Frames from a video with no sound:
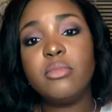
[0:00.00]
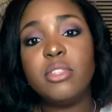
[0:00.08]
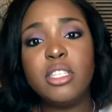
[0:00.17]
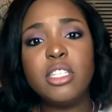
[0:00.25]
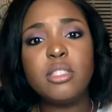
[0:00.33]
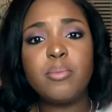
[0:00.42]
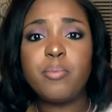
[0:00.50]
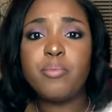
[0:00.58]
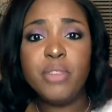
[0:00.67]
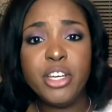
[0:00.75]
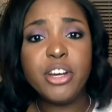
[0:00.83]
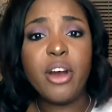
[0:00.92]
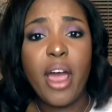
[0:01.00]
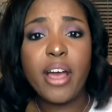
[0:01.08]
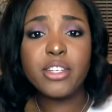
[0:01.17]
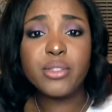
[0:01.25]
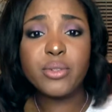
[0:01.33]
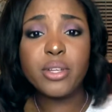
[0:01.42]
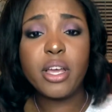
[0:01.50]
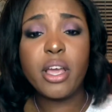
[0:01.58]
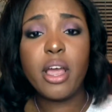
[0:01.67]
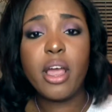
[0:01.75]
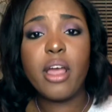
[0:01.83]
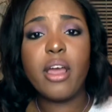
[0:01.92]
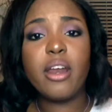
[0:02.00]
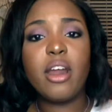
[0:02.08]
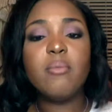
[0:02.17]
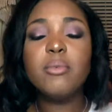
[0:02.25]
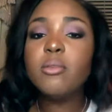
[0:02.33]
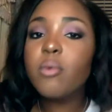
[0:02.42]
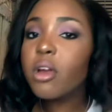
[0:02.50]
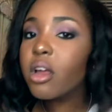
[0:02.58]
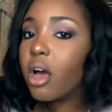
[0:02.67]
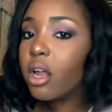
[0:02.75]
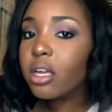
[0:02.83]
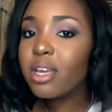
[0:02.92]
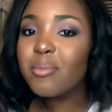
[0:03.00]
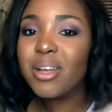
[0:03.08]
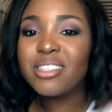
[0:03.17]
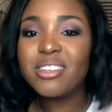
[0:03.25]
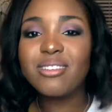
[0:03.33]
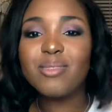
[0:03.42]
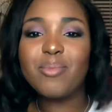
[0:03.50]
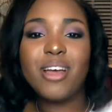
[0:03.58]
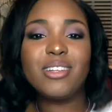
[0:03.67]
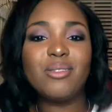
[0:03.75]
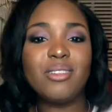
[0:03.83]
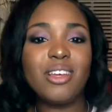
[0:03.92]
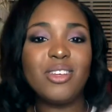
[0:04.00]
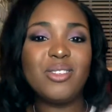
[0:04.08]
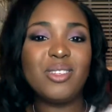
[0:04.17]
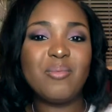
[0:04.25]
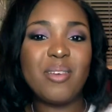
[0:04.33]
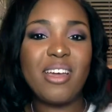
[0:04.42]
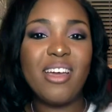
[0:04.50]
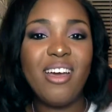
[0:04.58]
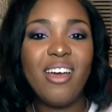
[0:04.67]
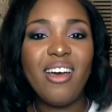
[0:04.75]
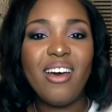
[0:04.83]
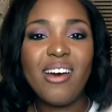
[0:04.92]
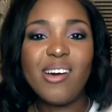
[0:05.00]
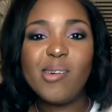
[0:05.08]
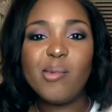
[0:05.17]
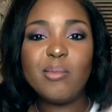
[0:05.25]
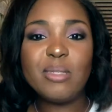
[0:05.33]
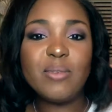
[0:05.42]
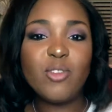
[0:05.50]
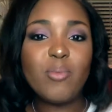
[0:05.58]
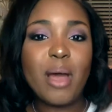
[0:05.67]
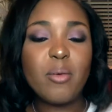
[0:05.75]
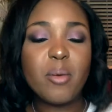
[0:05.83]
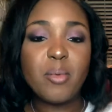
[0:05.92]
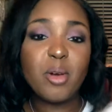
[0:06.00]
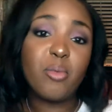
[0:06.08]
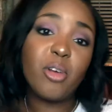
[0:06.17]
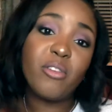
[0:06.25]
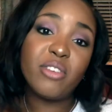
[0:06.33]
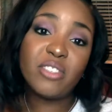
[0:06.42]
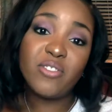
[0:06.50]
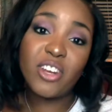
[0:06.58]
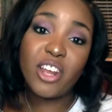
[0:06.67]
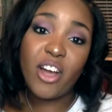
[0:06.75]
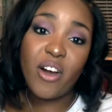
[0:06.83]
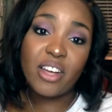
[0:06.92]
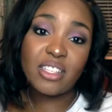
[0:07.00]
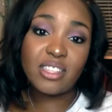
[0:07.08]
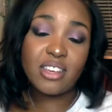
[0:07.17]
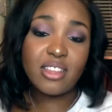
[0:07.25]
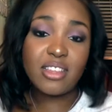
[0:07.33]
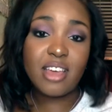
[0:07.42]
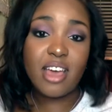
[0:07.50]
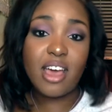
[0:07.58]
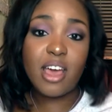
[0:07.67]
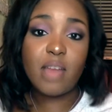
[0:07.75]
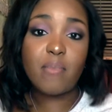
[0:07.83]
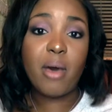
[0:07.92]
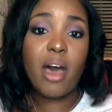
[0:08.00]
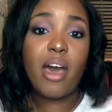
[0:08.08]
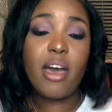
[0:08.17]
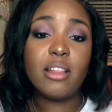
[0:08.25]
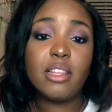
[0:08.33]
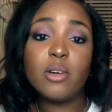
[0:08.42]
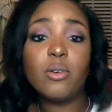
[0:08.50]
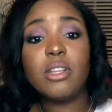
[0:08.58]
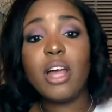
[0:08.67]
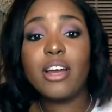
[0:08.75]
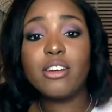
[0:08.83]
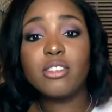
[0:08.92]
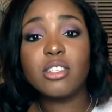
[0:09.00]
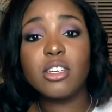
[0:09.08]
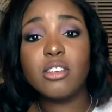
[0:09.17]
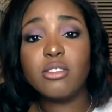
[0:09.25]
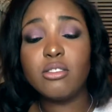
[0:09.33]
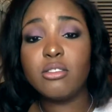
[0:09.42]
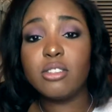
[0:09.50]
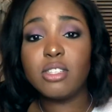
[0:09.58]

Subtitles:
this year actually, and I've been working on and getting my skills back to where they used to be. Some of you might remember in a previous video I said that my liquid liner skills